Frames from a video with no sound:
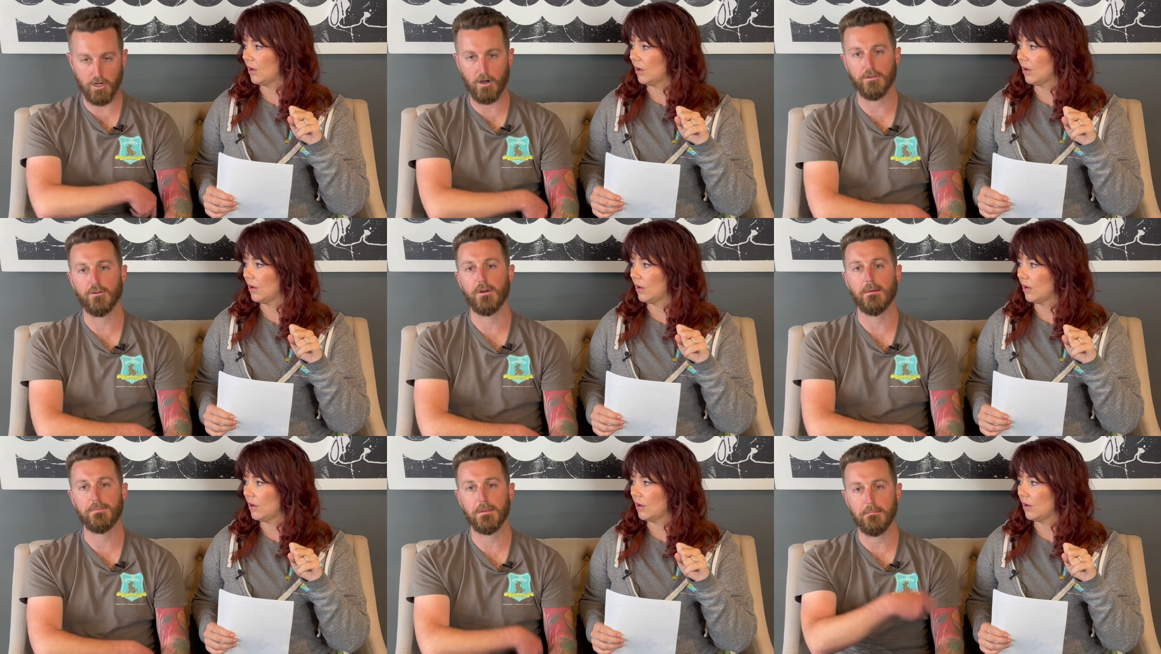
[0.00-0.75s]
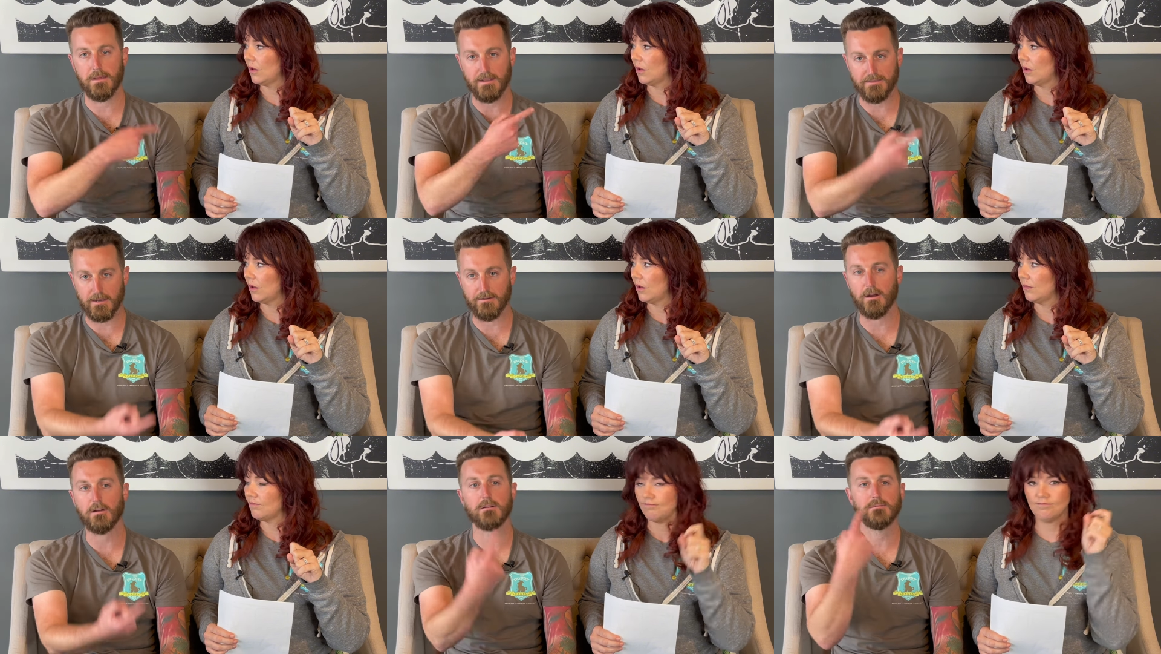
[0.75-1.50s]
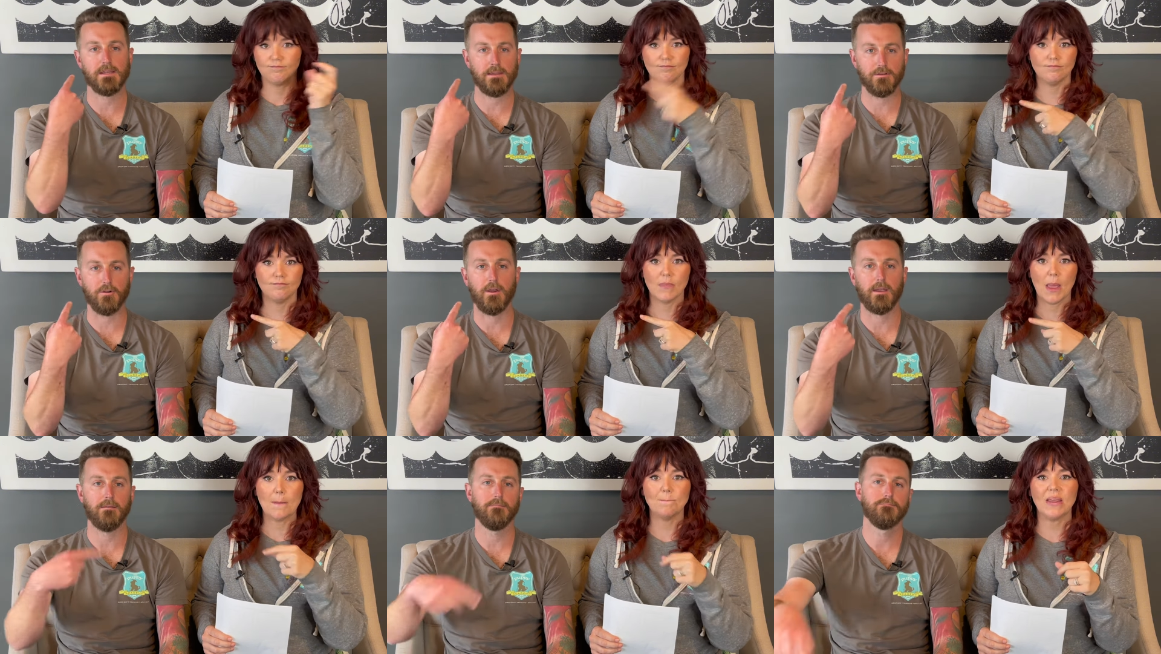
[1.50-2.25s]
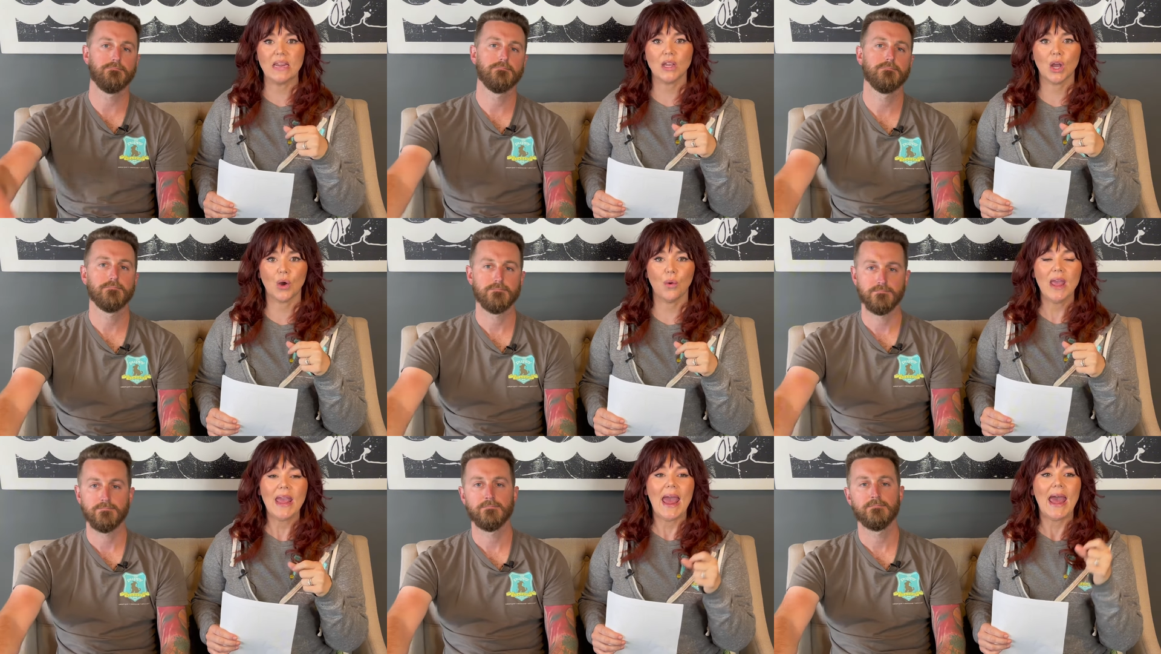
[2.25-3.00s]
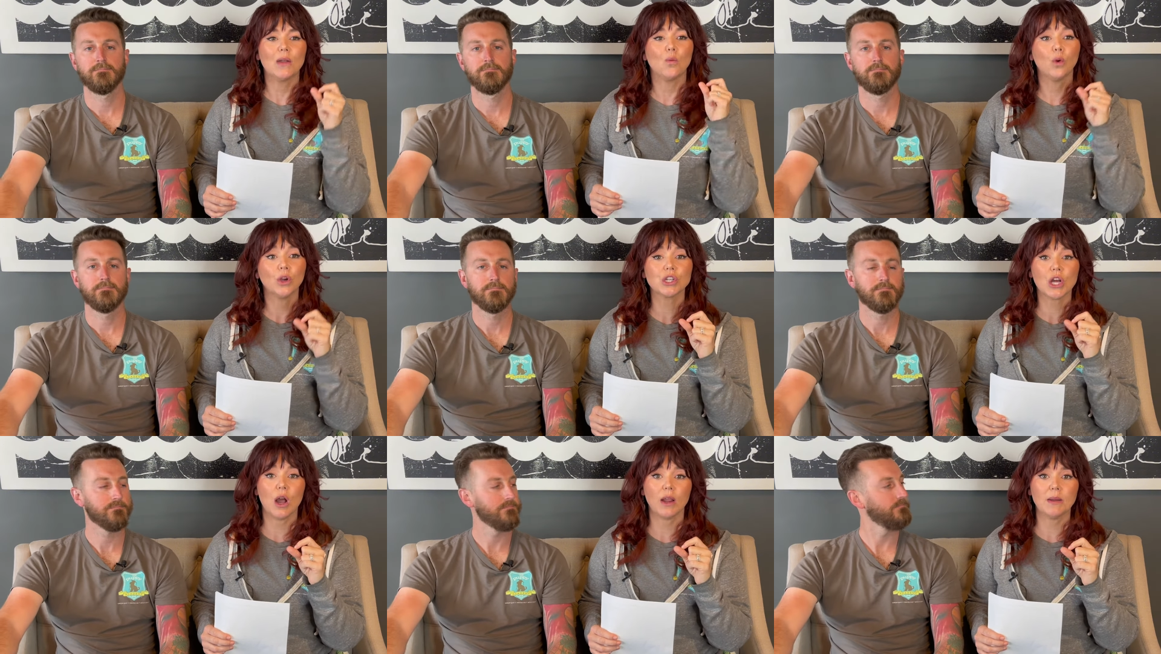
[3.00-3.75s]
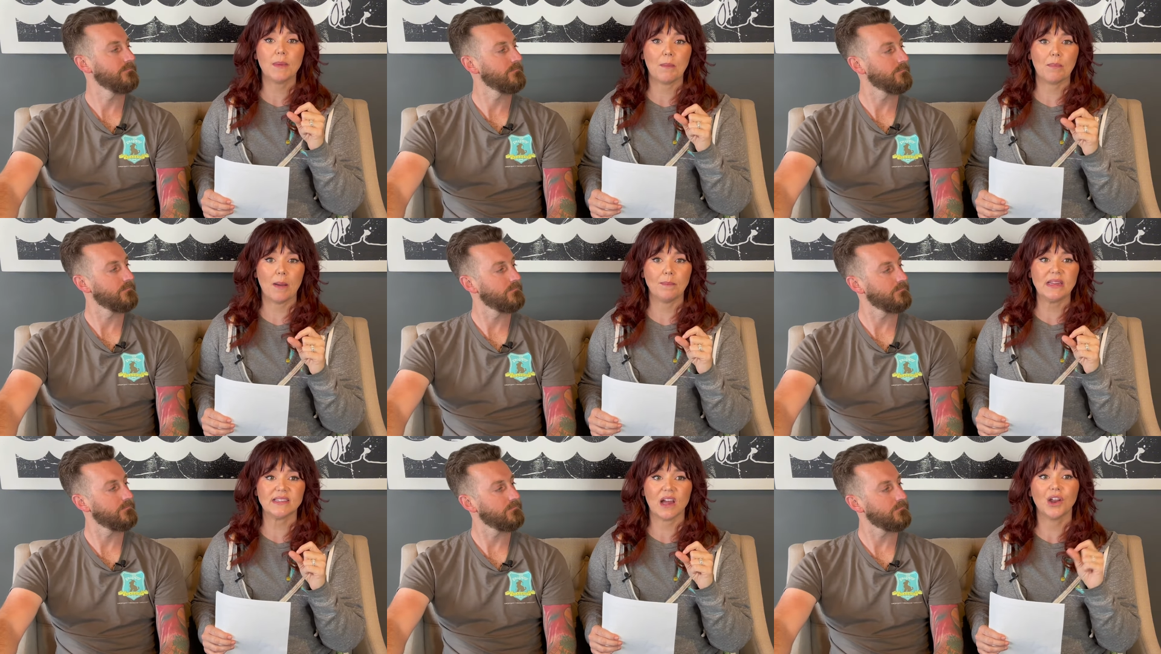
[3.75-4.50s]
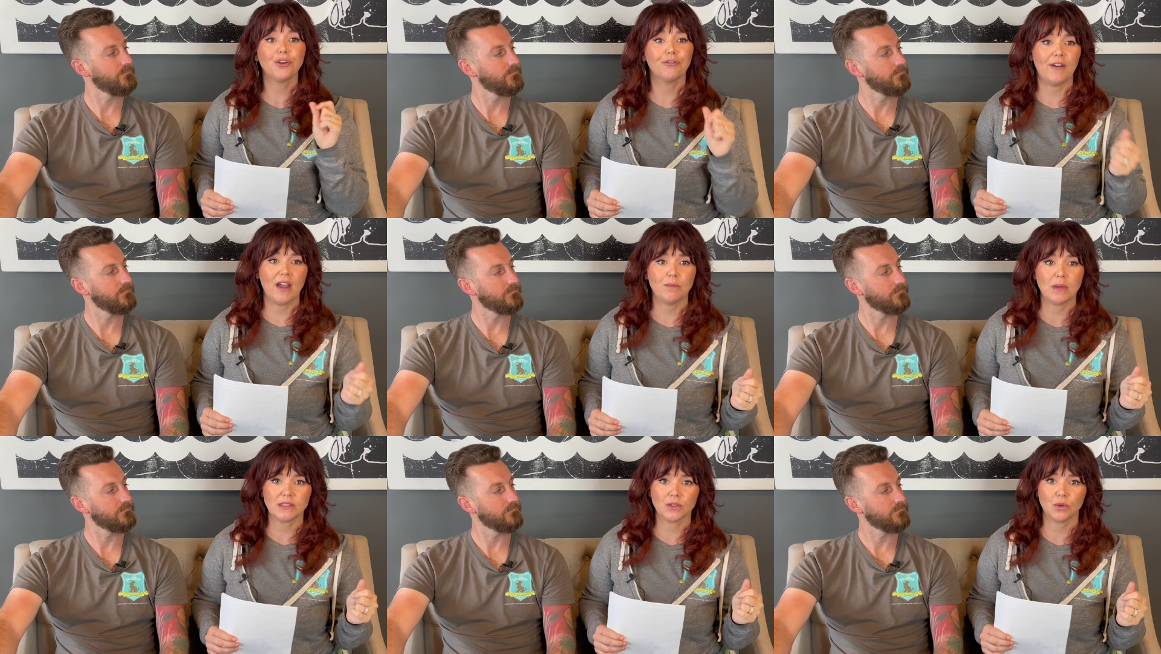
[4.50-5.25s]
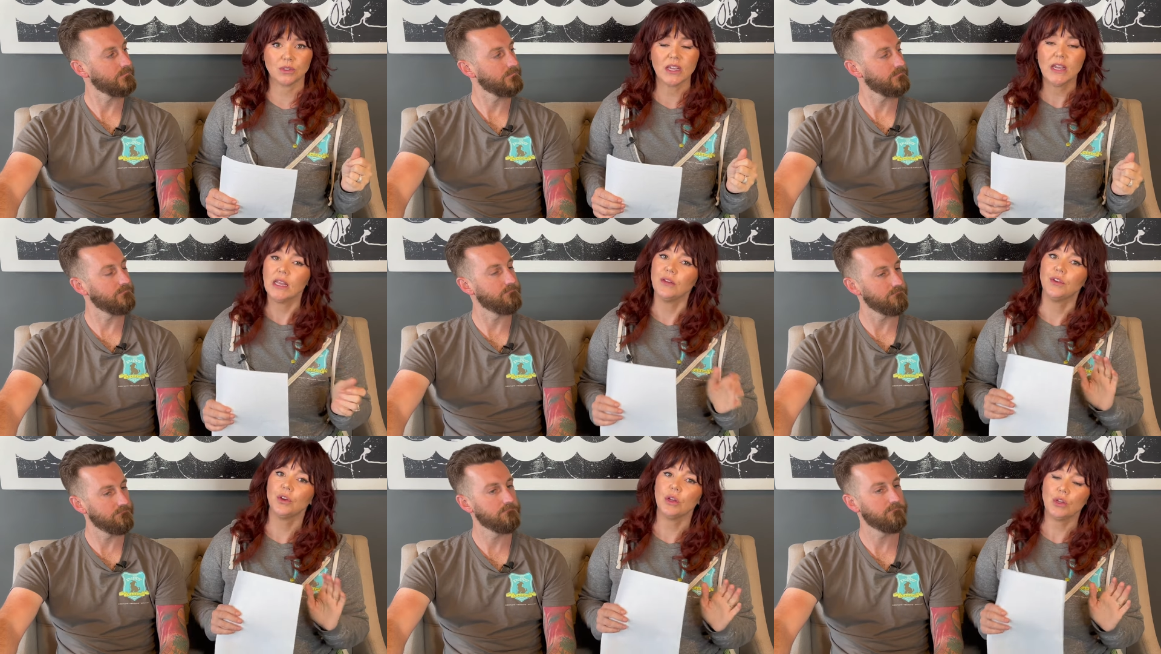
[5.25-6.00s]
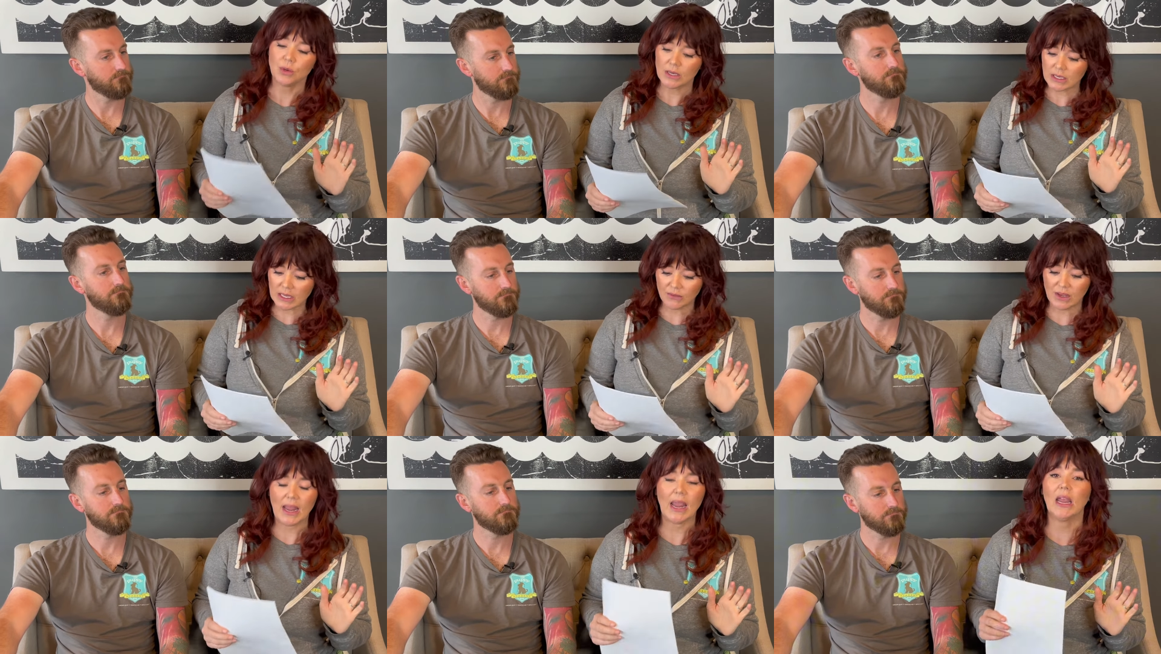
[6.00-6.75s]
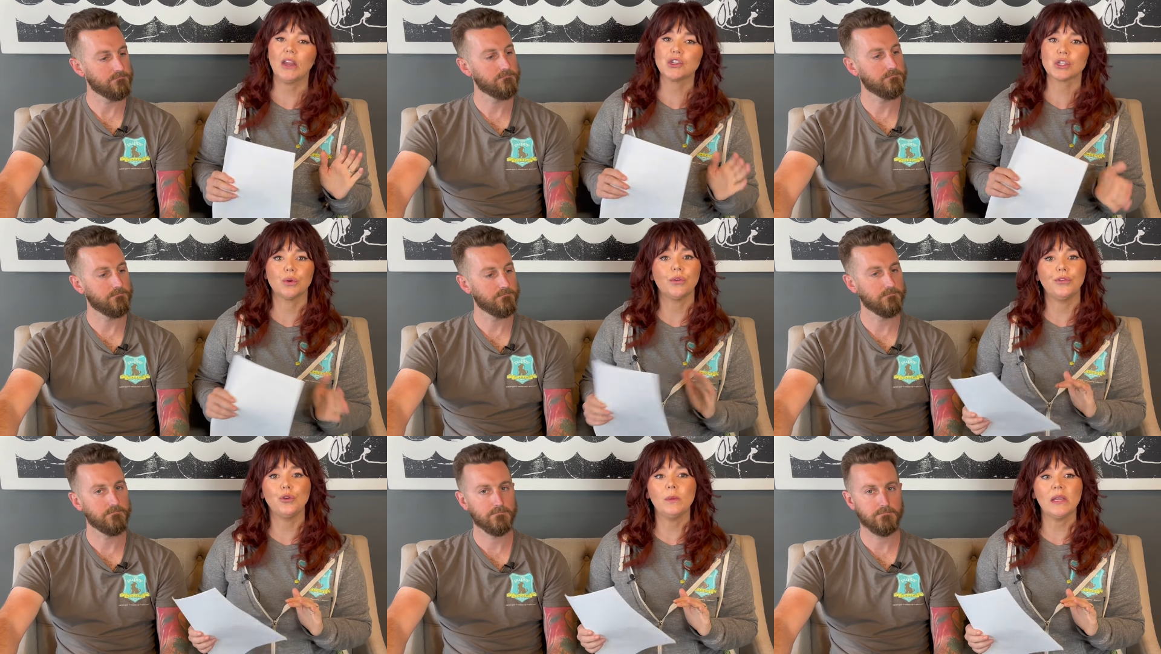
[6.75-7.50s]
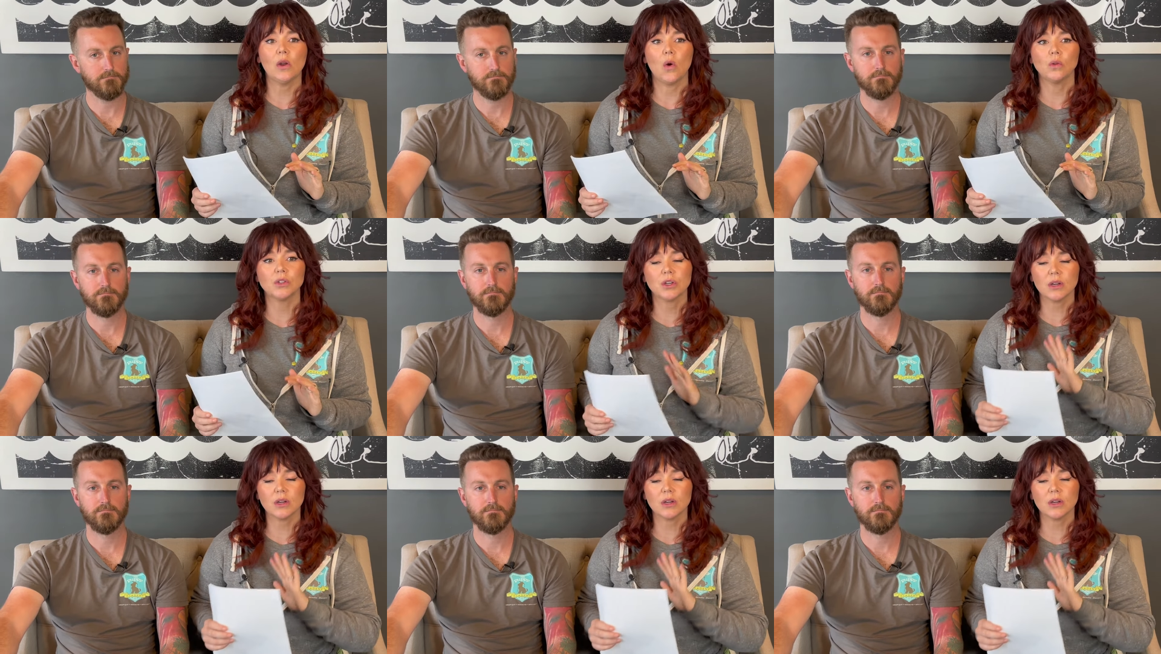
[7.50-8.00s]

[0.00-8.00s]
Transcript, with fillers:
Speaker 1: on their hip the minute that dog comes out of the crate.
Speaker 2: Bingo. And we're talking about puppies under five months old. Mm -hmm. If mm-hmm. you you didn't give an age, so if you mean older,